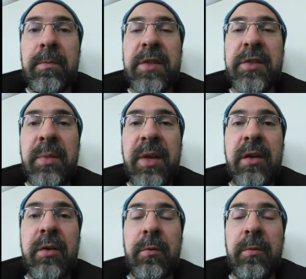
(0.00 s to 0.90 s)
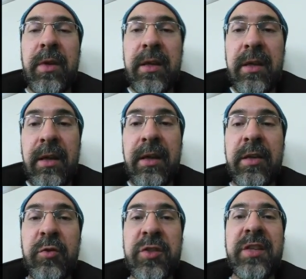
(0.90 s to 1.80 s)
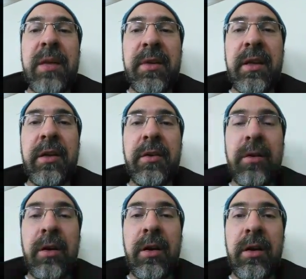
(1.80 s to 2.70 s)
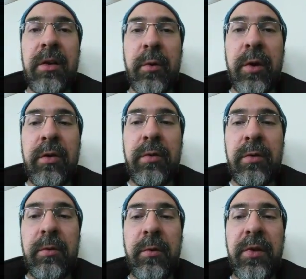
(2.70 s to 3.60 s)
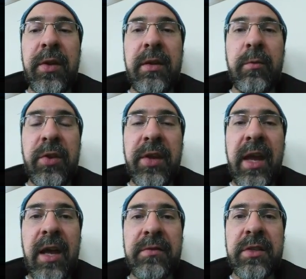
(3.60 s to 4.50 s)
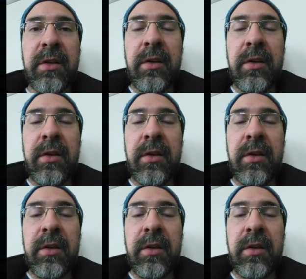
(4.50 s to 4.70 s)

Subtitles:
this could be a huge statement here on the road with the Avs